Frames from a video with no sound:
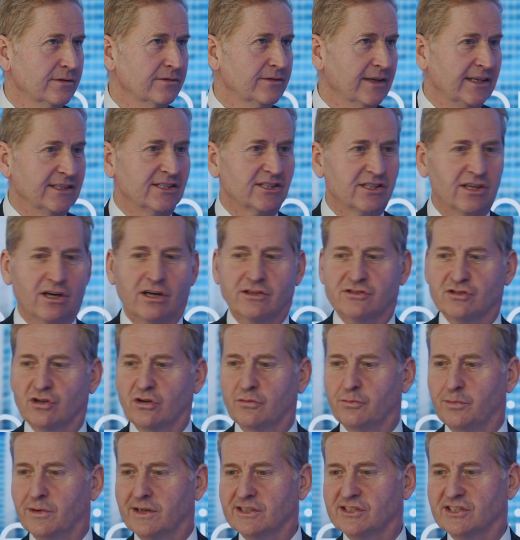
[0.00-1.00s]
They start
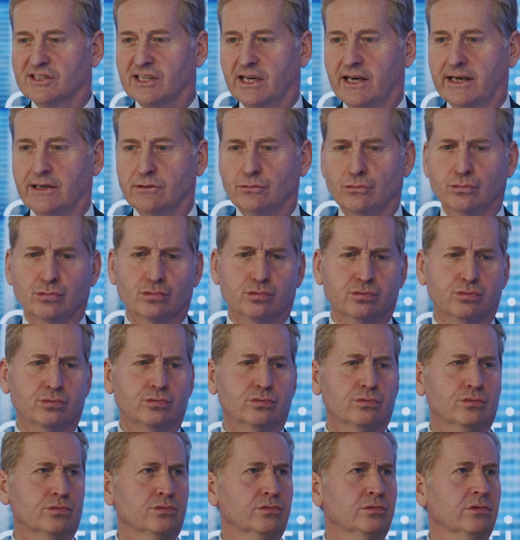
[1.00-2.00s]
off by saying,
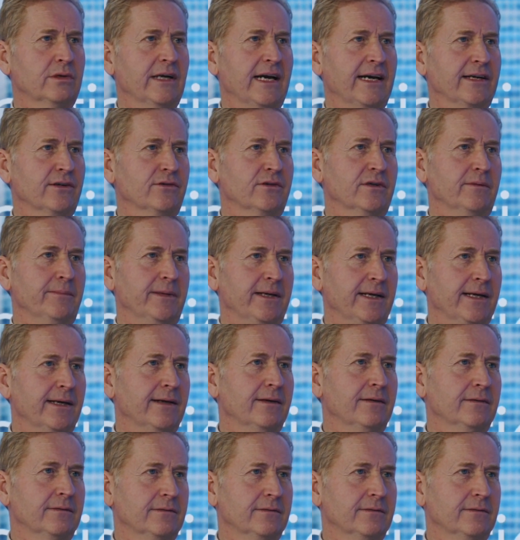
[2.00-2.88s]
"Ooh, hang on a minute."